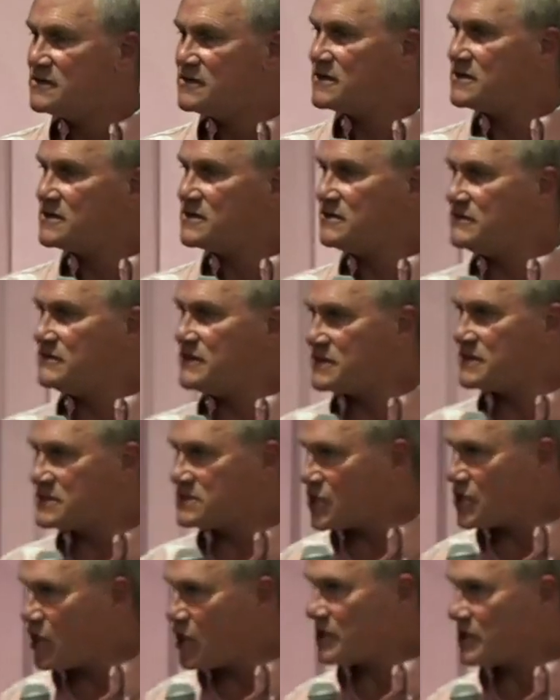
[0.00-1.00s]
you need to
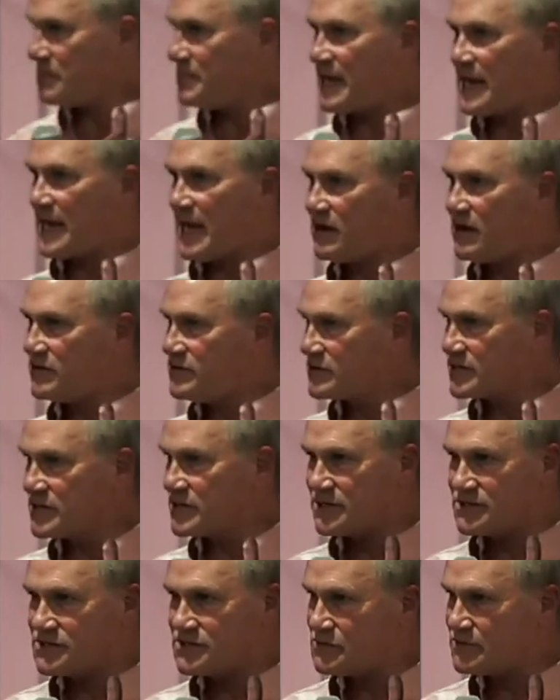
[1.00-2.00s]
talk about how you're going to
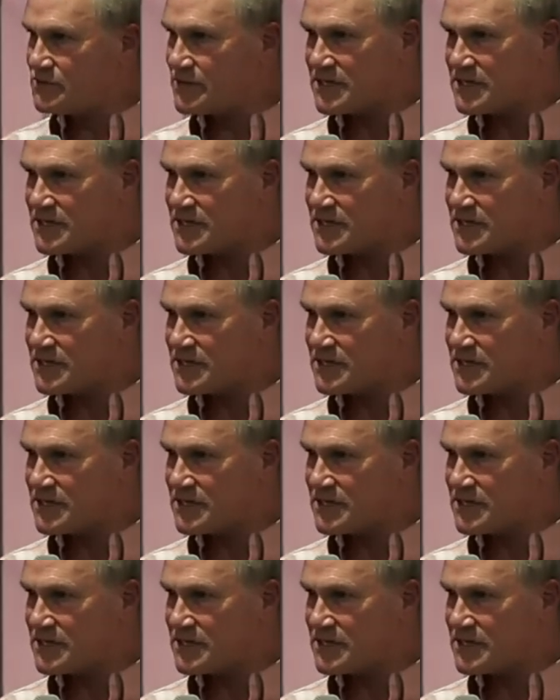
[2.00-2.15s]
do it as a